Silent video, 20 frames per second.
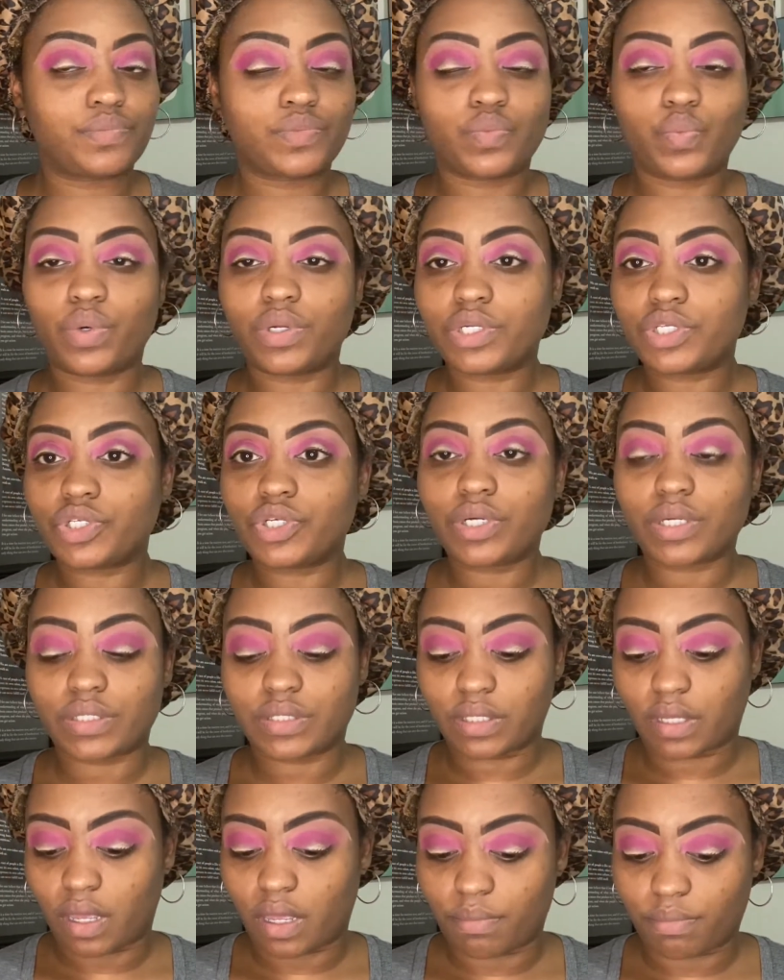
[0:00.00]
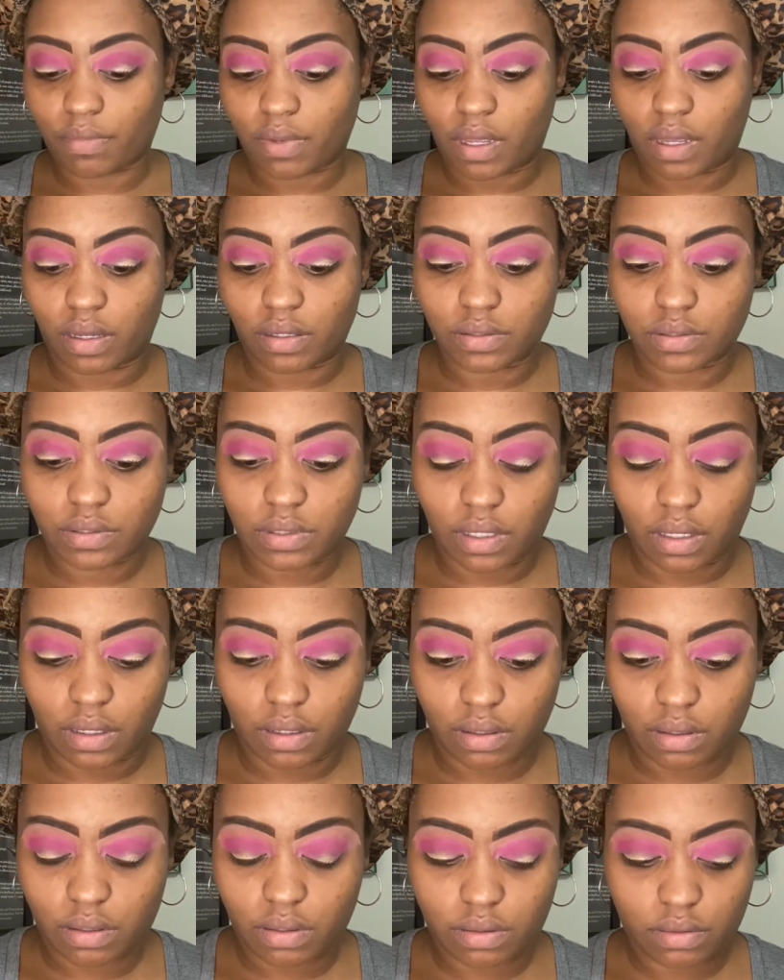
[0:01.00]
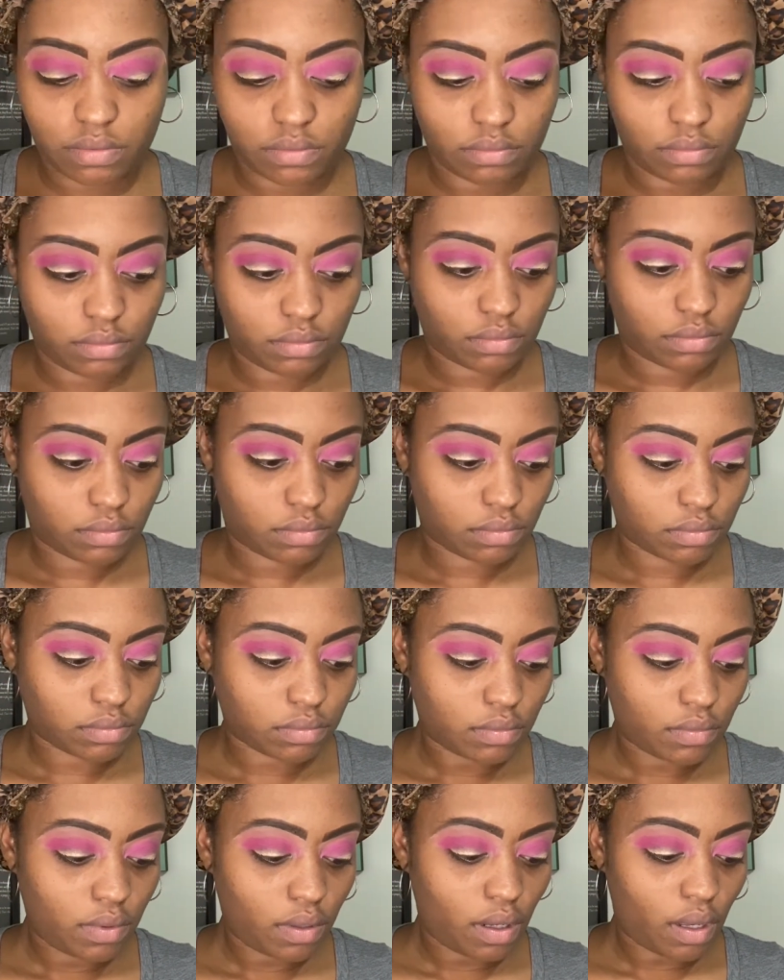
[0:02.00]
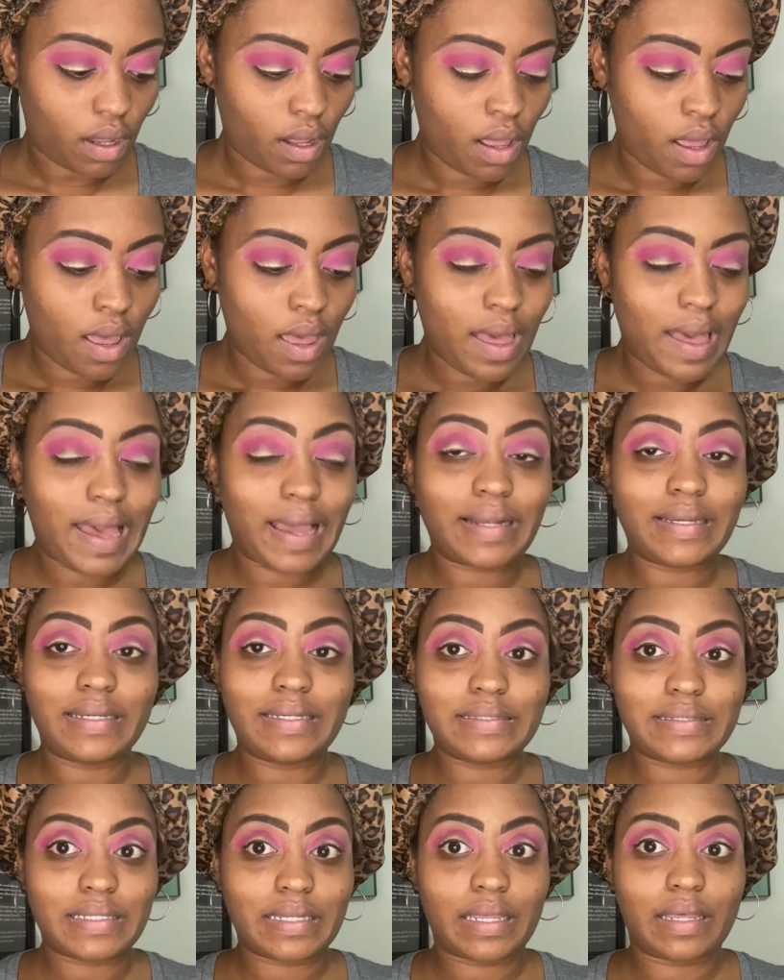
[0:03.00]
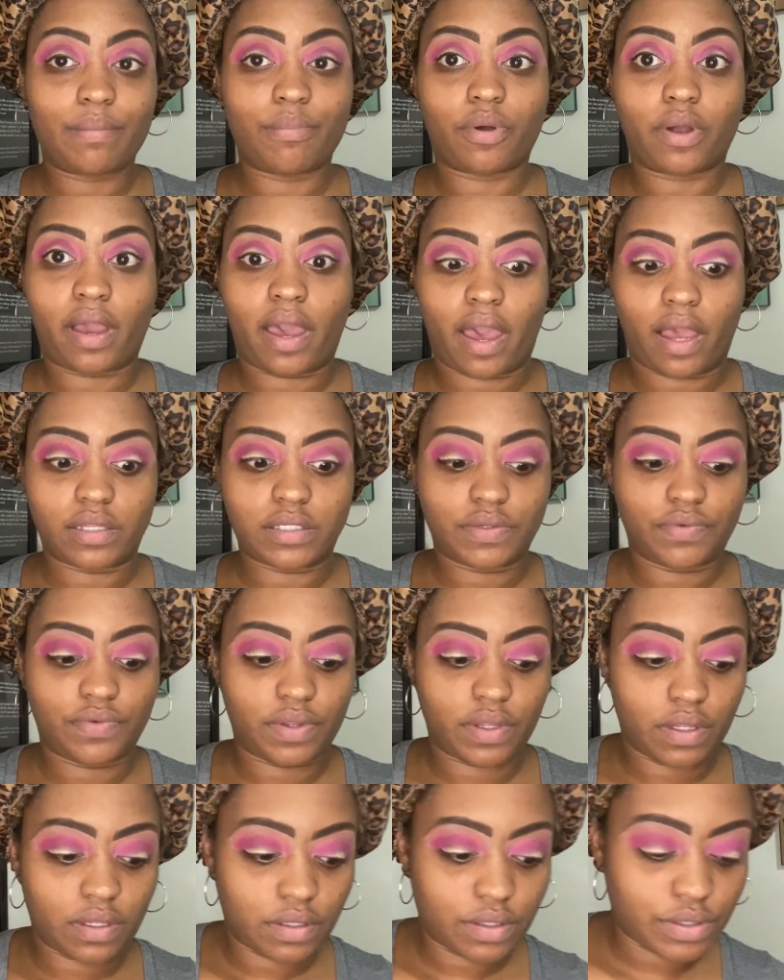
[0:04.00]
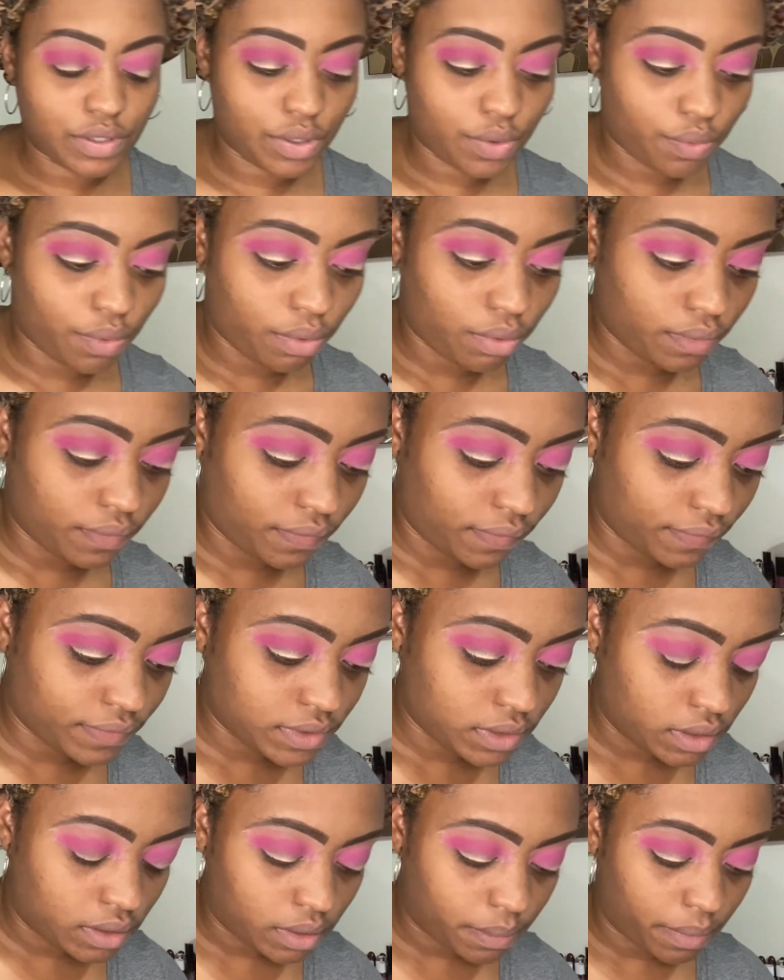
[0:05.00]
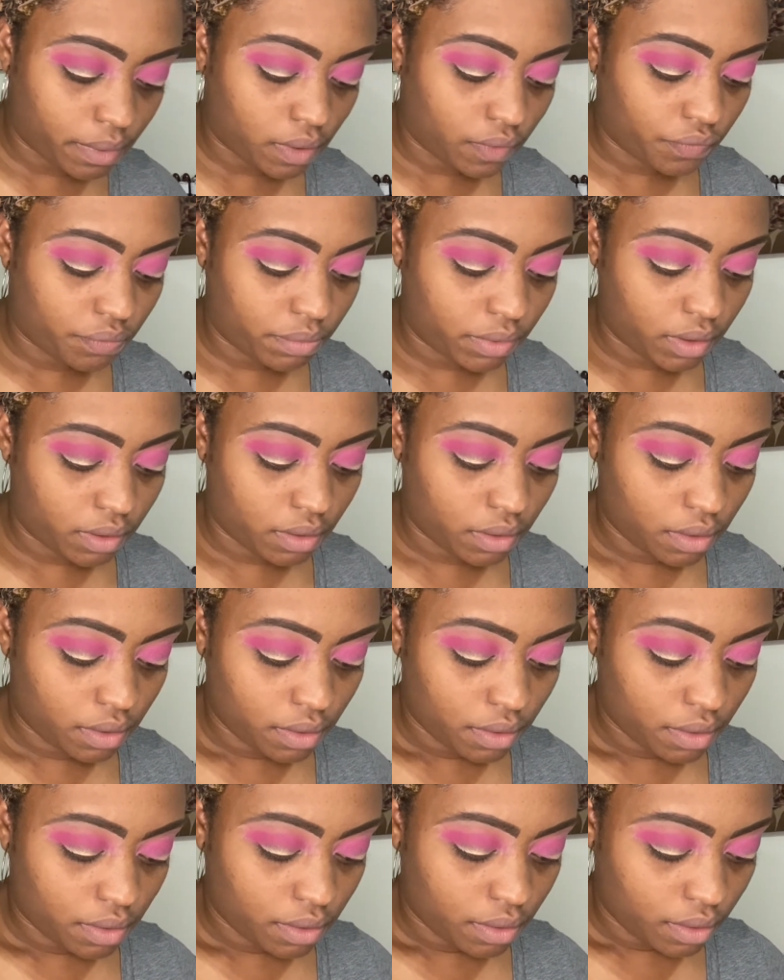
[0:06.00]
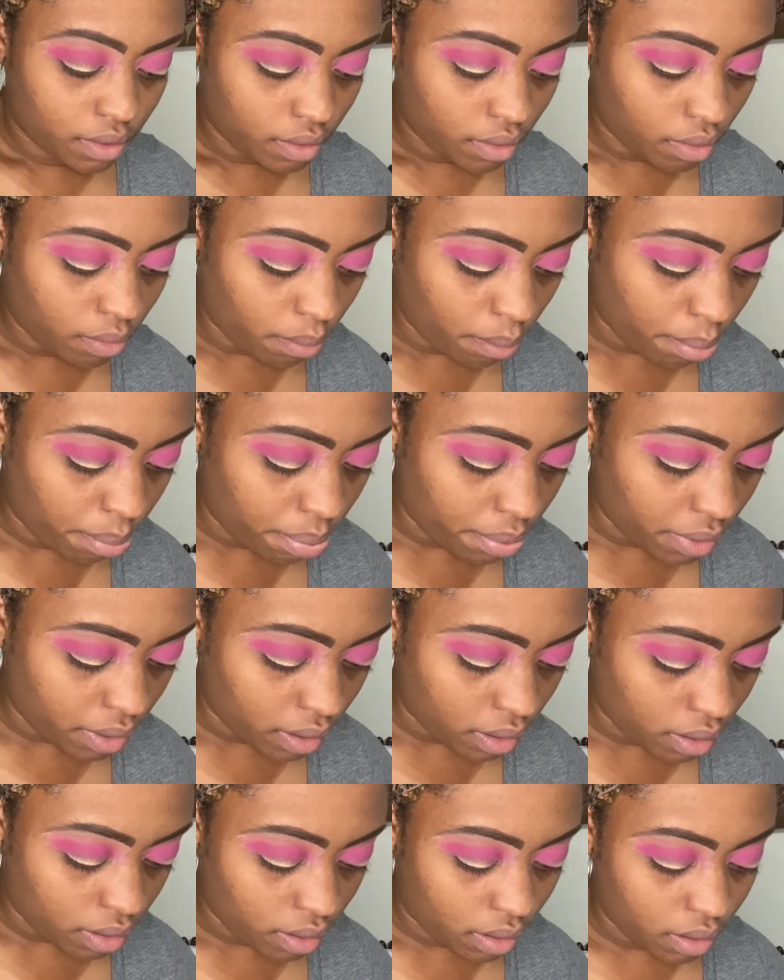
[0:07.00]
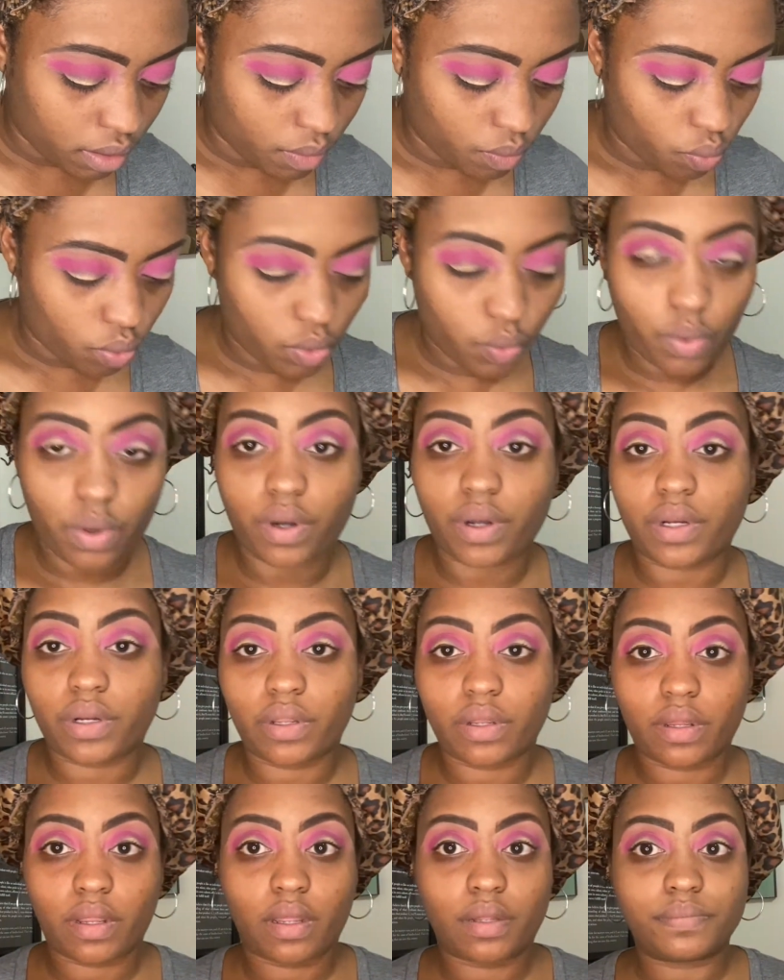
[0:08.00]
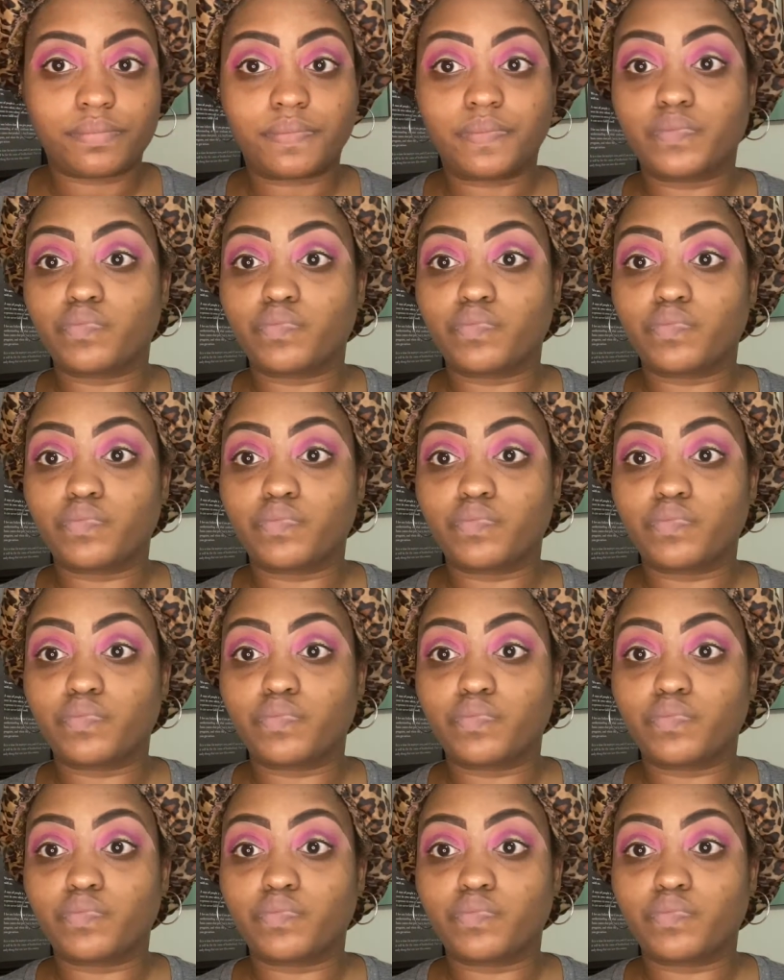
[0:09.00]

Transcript: what is your escape guys like I need to get more active and get this Corona 15 up off me. But um, we're working on that.